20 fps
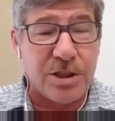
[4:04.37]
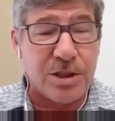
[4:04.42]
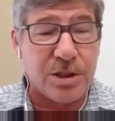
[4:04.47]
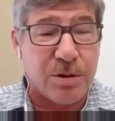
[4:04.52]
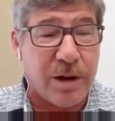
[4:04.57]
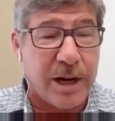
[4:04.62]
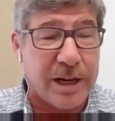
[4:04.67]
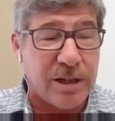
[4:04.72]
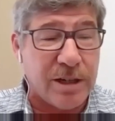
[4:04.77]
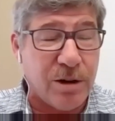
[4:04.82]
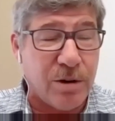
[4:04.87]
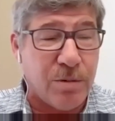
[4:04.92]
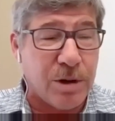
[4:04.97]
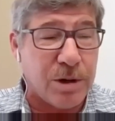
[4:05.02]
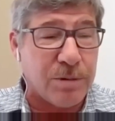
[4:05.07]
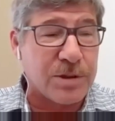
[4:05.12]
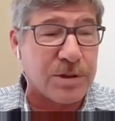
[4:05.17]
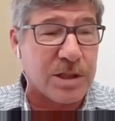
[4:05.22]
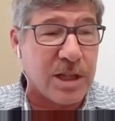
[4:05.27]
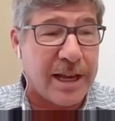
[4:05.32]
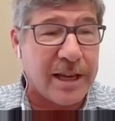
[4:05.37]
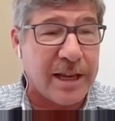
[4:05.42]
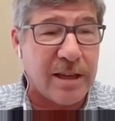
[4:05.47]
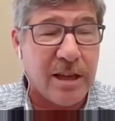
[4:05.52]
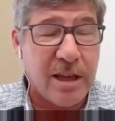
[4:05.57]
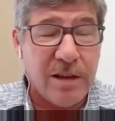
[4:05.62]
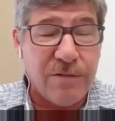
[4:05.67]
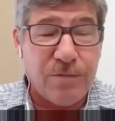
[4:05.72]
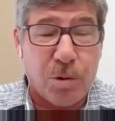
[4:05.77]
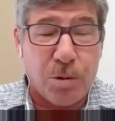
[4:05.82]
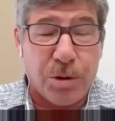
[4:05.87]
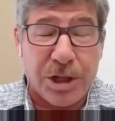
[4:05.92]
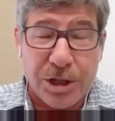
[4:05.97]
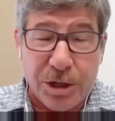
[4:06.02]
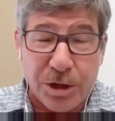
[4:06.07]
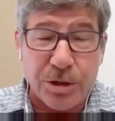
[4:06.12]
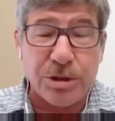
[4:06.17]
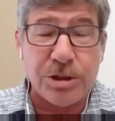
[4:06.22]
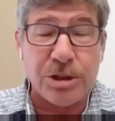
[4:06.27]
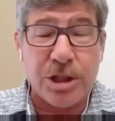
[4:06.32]
so I know what it was like 40
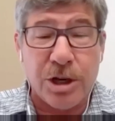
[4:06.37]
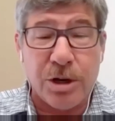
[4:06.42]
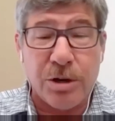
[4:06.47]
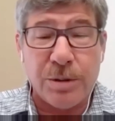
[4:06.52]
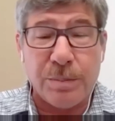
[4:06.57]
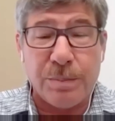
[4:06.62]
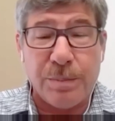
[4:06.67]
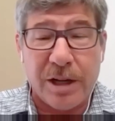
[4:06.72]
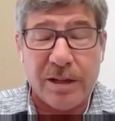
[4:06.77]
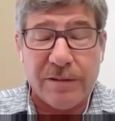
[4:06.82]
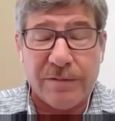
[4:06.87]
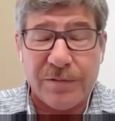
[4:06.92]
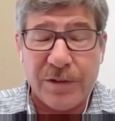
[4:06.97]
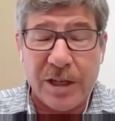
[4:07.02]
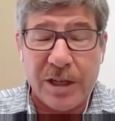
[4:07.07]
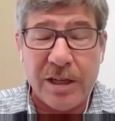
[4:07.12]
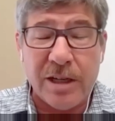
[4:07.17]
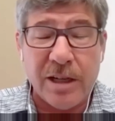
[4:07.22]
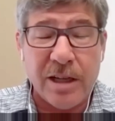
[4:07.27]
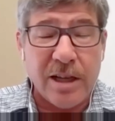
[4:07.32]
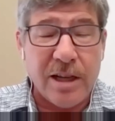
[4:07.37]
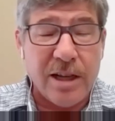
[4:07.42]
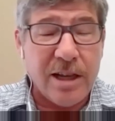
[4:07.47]
years ago to pellet feed,